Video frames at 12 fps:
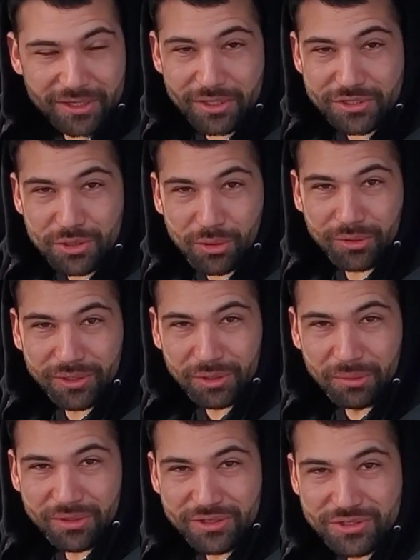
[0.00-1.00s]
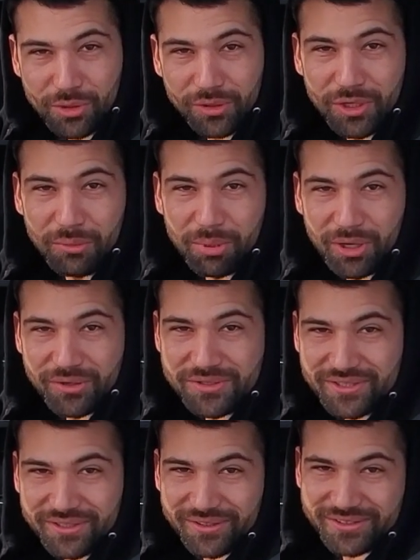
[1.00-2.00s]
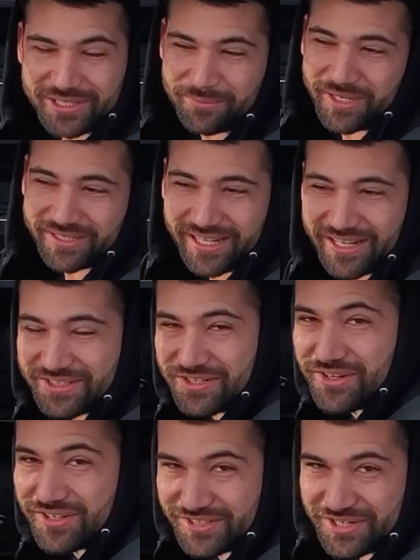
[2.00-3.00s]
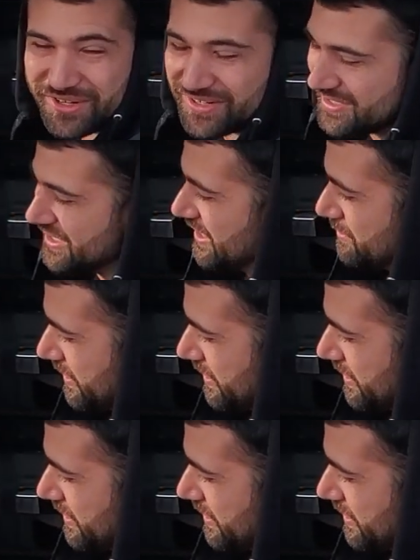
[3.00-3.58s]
short little burst or something like that, so you can see it.